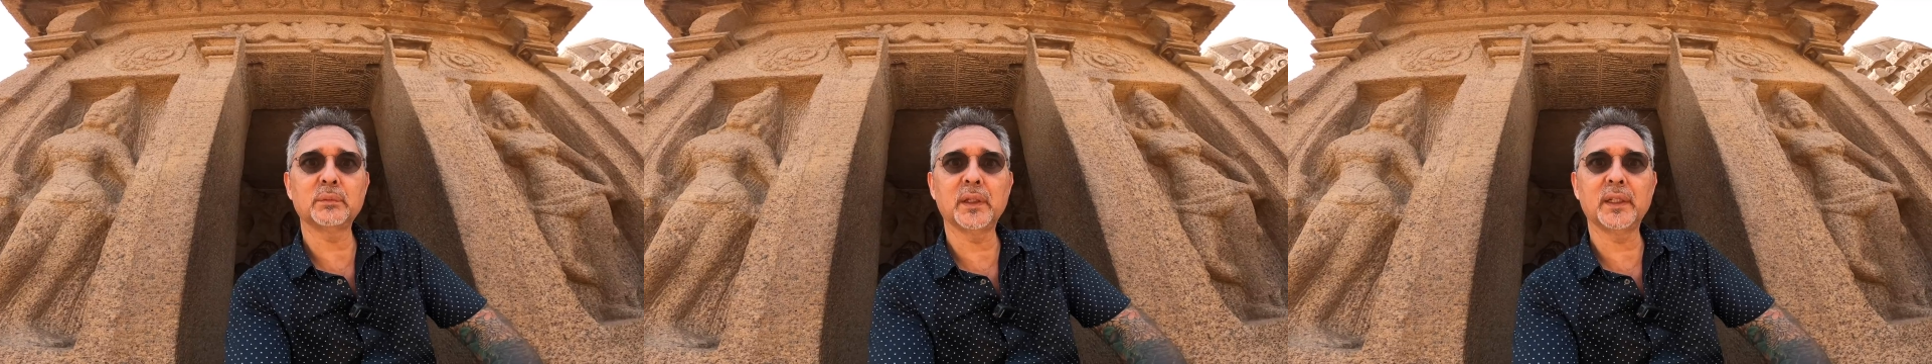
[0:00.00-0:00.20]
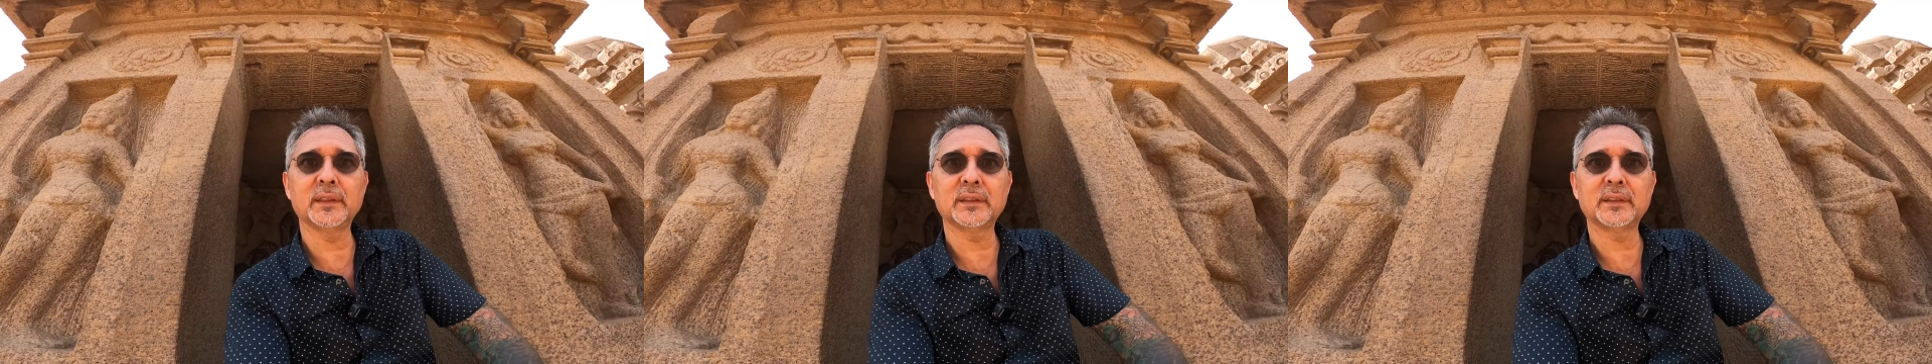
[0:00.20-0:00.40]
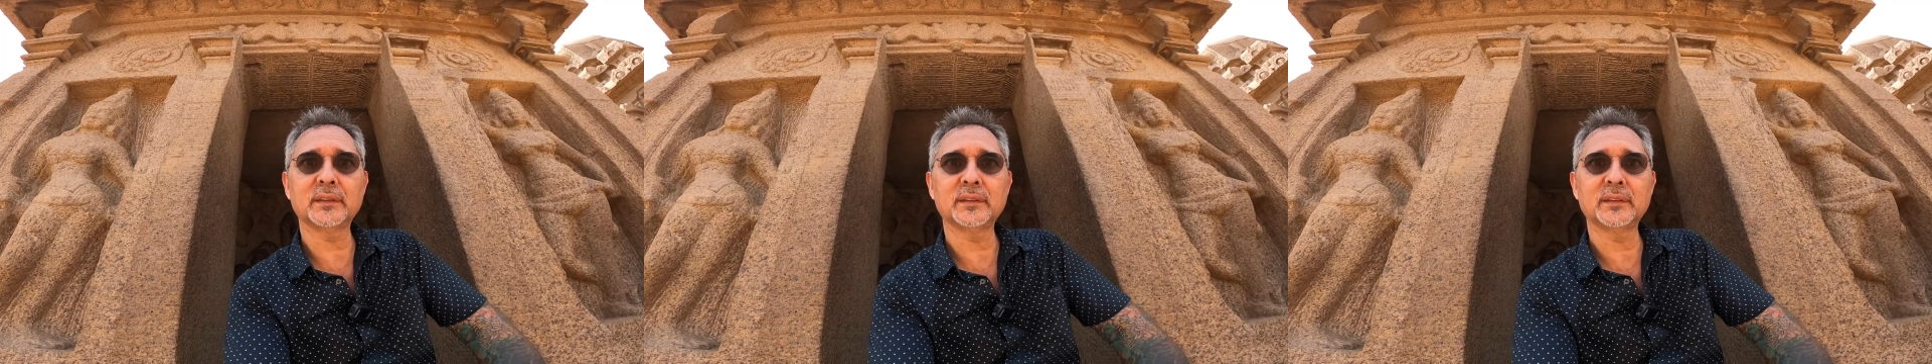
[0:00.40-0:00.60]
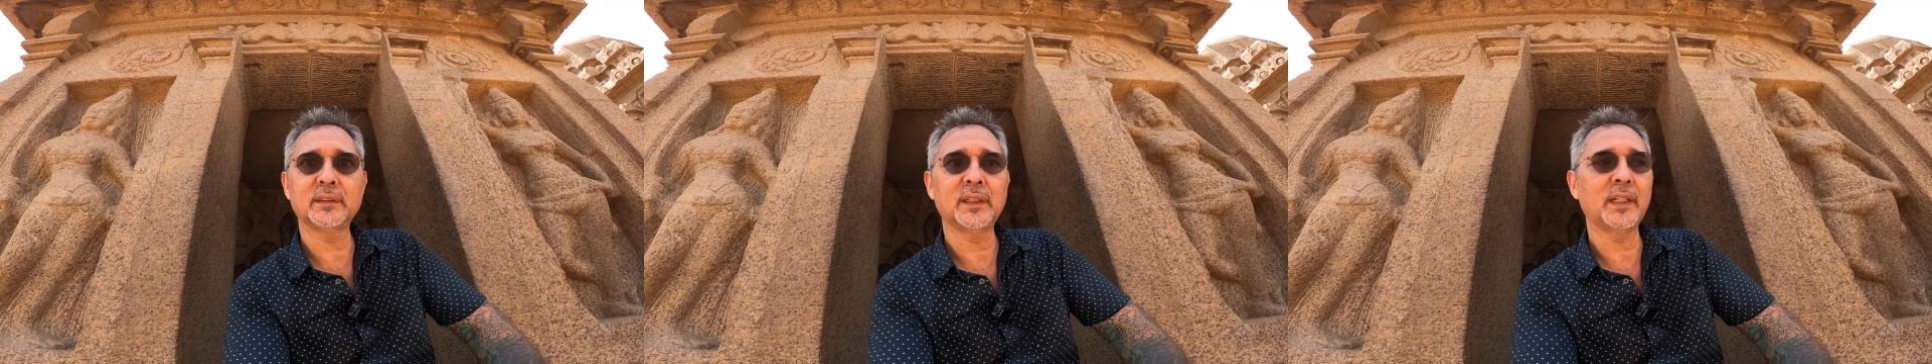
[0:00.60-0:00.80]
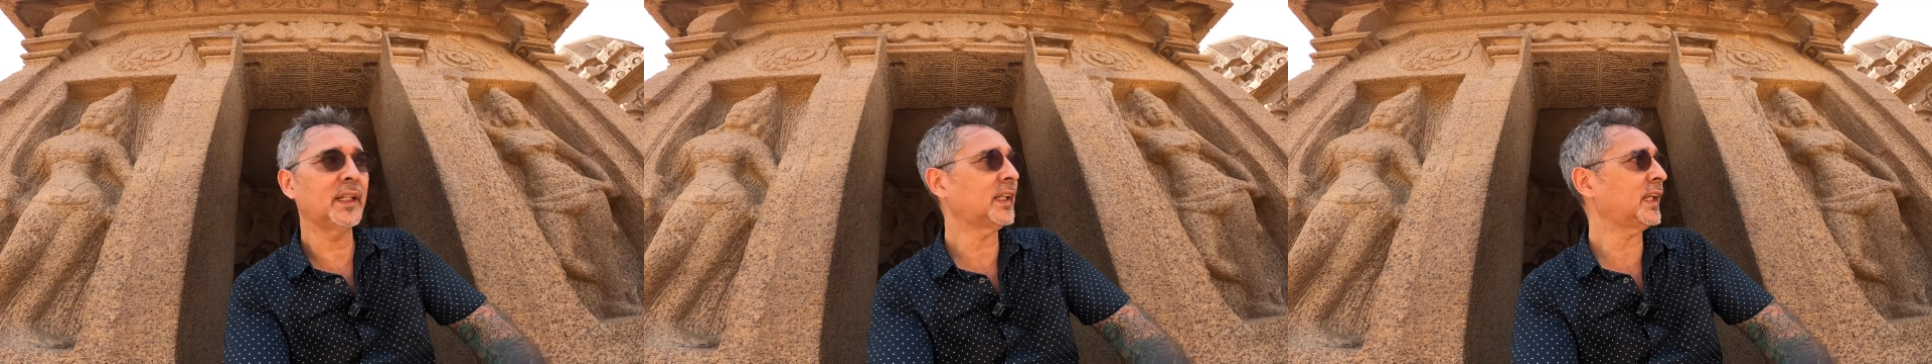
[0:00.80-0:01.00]
place.
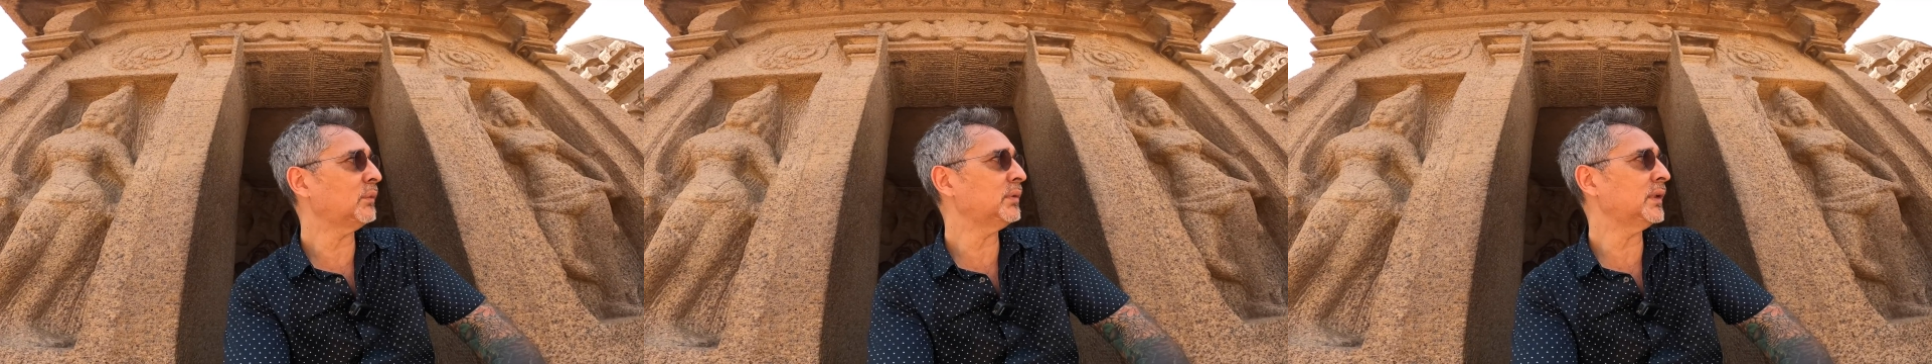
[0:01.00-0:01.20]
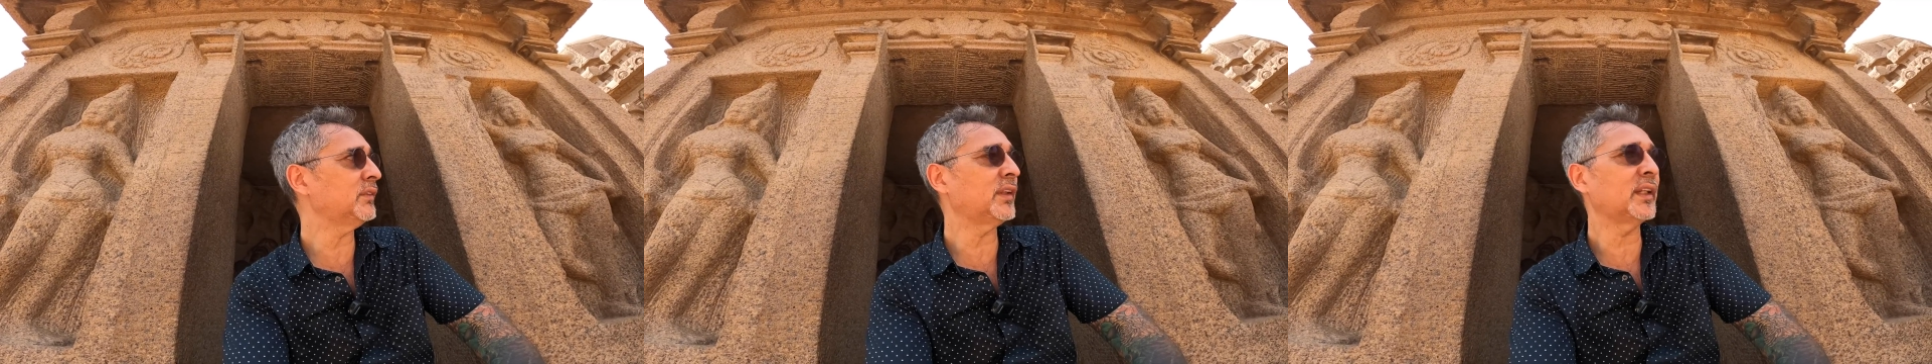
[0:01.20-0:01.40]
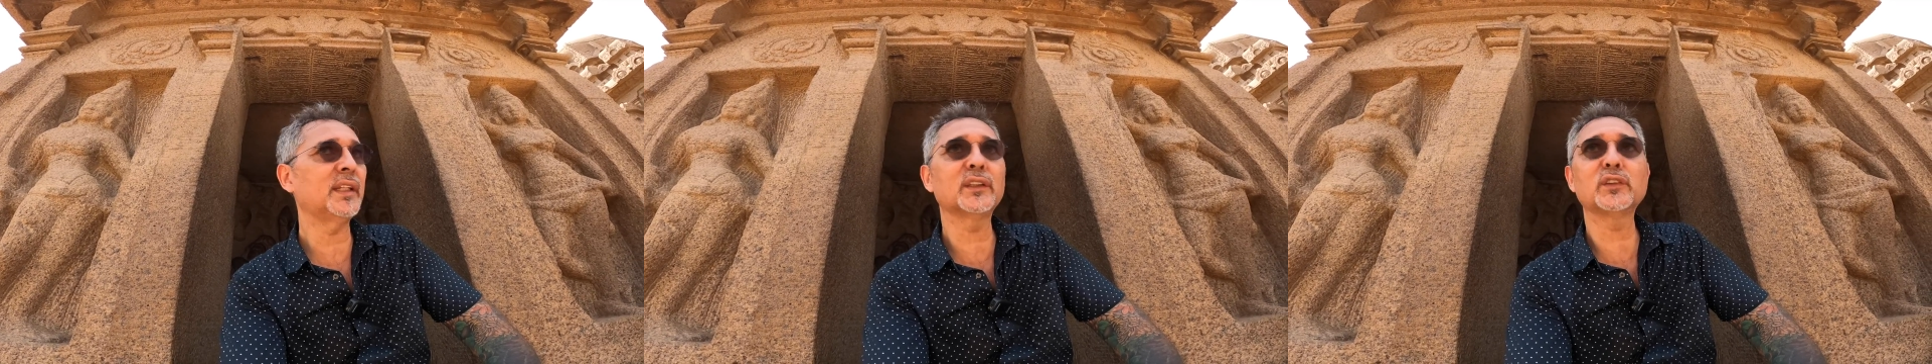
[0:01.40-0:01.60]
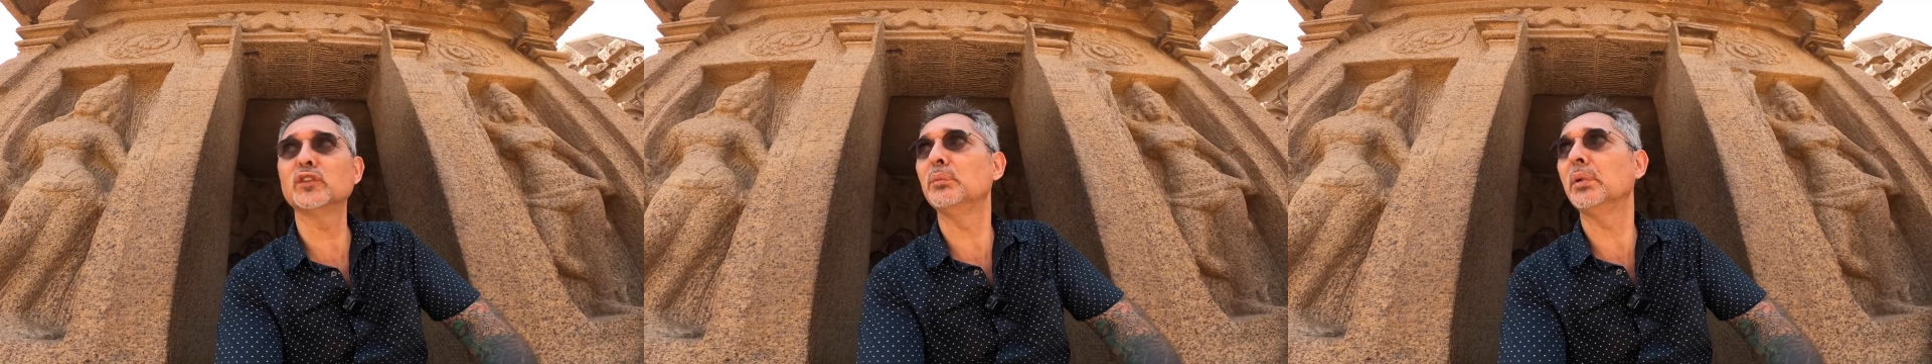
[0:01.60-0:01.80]
And I can't believe that this was